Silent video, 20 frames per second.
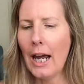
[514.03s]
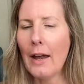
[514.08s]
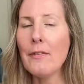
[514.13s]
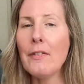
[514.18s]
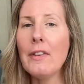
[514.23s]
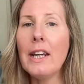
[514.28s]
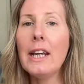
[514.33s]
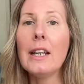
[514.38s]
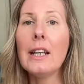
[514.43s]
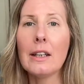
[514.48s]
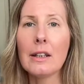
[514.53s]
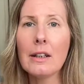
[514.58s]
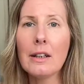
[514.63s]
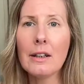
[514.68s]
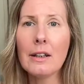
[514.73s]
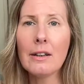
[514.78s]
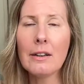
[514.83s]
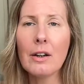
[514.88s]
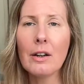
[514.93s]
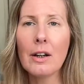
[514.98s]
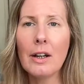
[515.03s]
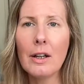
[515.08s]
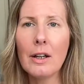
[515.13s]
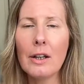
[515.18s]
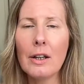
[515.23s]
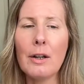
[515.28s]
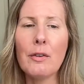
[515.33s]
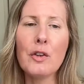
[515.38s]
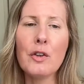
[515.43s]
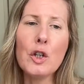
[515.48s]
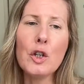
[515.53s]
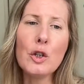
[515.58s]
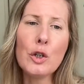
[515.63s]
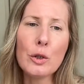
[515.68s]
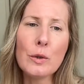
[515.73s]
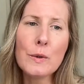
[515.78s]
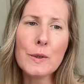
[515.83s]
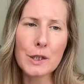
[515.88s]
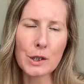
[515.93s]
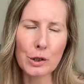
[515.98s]
And then if you
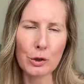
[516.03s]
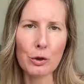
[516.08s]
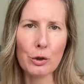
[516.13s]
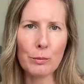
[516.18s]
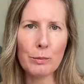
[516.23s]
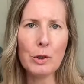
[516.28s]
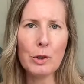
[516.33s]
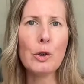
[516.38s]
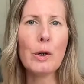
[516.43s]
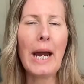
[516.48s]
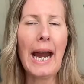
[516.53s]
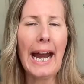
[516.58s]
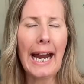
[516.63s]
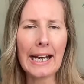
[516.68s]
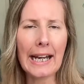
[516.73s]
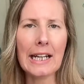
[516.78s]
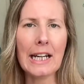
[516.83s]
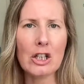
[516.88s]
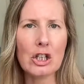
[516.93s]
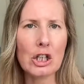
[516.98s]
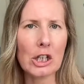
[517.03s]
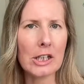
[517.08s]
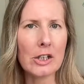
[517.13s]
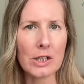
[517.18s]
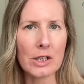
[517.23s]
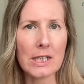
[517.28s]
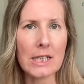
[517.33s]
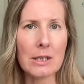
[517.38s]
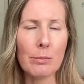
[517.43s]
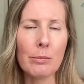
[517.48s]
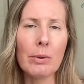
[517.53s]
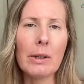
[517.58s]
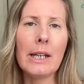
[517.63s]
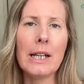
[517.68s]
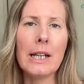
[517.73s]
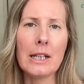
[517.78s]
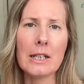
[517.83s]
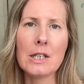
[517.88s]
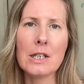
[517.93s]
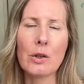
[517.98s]
use Zoom, you can actually just
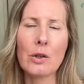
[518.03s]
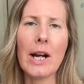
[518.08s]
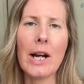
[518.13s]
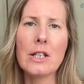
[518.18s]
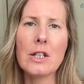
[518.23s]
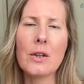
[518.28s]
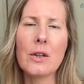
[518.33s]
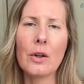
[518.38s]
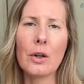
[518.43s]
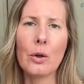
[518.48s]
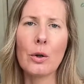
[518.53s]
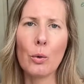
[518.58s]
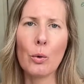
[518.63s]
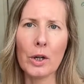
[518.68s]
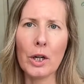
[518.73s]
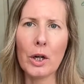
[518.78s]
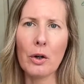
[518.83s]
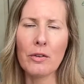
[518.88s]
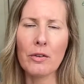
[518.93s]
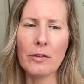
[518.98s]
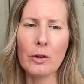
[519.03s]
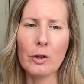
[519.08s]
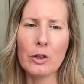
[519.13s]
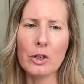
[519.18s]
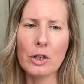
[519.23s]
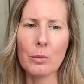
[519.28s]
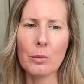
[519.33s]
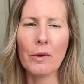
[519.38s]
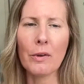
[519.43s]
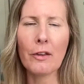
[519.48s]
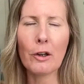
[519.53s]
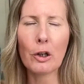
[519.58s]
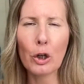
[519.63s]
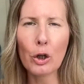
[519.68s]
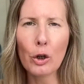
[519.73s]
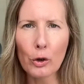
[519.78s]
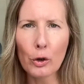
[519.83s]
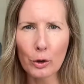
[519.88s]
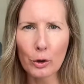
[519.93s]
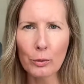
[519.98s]
simply extract the audio version. With
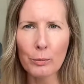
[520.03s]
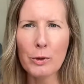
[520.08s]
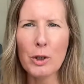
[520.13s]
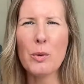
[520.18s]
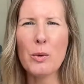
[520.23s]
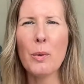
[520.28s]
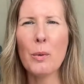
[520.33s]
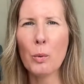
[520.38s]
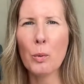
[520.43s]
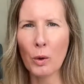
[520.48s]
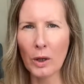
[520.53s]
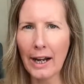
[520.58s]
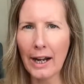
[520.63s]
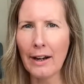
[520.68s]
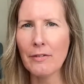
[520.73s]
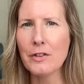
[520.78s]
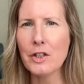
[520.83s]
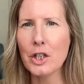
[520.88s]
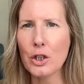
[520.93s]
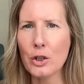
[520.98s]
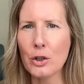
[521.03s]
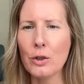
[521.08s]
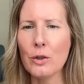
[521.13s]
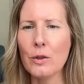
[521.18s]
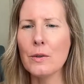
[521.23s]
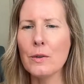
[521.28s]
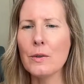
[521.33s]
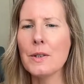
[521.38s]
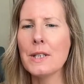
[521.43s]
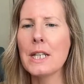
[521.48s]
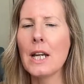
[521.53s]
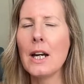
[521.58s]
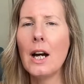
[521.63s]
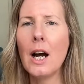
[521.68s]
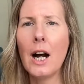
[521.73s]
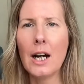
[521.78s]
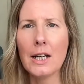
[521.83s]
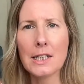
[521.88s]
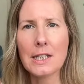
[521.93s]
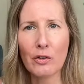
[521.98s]
Loom, you will have to use
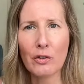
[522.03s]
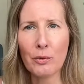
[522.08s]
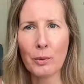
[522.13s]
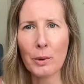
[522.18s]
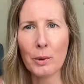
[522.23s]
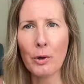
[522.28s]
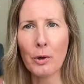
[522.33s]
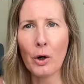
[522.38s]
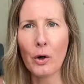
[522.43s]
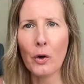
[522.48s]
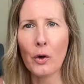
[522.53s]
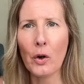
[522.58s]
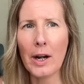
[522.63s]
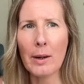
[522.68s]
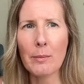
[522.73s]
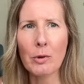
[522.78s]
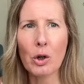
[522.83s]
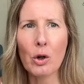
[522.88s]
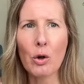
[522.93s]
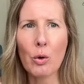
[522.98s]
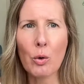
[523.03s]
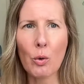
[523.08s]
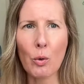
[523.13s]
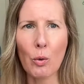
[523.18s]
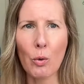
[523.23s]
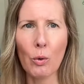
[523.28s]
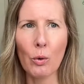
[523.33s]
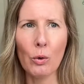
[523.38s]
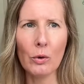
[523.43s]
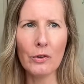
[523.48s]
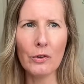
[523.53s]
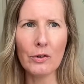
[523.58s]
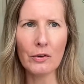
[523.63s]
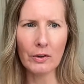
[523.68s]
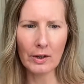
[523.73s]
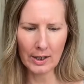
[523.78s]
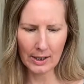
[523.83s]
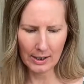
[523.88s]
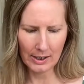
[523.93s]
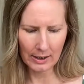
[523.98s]
a software program called
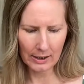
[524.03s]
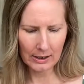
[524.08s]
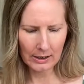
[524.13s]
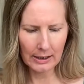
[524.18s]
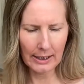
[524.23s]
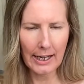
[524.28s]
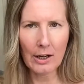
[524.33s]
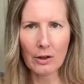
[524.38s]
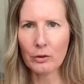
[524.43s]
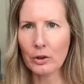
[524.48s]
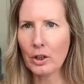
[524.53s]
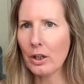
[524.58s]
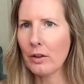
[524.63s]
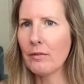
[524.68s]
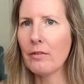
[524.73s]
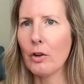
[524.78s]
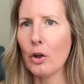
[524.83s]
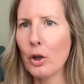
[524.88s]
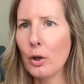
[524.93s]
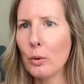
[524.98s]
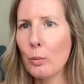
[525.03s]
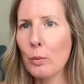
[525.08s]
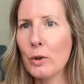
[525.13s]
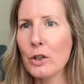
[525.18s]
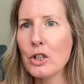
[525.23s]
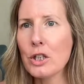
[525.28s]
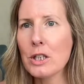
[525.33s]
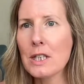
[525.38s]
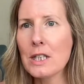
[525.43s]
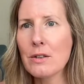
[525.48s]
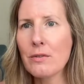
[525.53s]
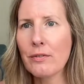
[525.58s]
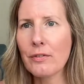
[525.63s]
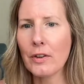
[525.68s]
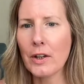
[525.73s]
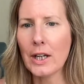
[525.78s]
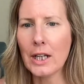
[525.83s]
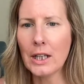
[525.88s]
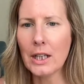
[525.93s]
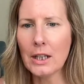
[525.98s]
Cloud Convert, which is
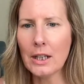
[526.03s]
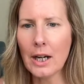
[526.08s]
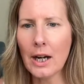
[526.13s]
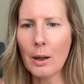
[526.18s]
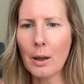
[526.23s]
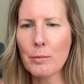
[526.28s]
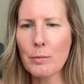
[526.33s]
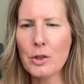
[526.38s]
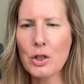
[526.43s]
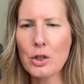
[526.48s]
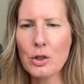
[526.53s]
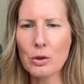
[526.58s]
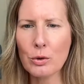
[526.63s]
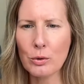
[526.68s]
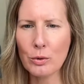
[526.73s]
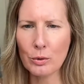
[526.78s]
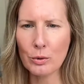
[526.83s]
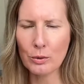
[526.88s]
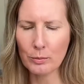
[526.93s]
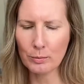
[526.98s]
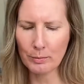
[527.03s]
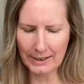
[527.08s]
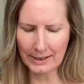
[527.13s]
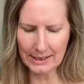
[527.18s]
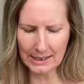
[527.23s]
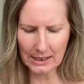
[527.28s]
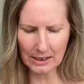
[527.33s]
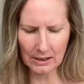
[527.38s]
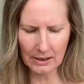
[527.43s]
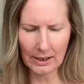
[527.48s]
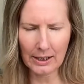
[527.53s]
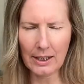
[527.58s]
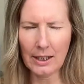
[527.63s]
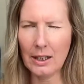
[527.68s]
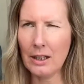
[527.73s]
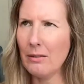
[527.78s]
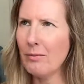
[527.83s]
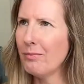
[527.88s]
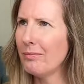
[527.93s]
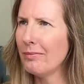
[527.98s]
free up to
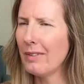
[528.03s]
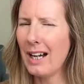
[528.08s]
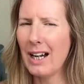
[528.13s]
basically